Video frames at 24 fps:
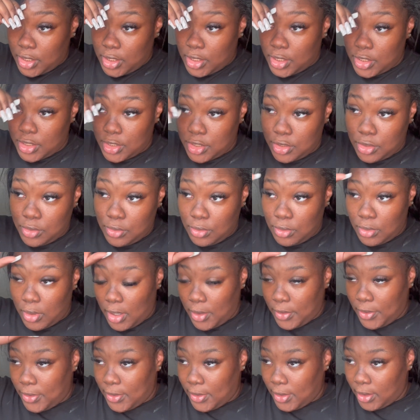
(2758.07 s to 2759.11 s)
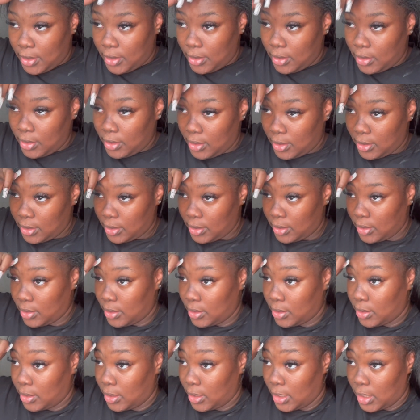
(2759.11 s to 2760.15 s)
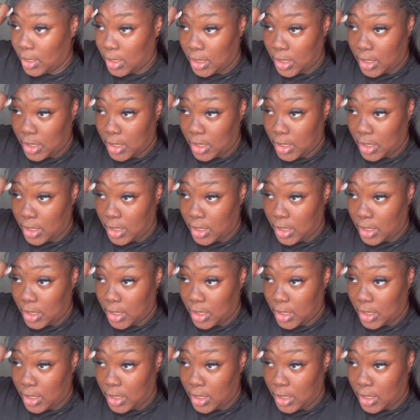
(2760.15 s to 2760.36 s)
There's new growth in. Yeah,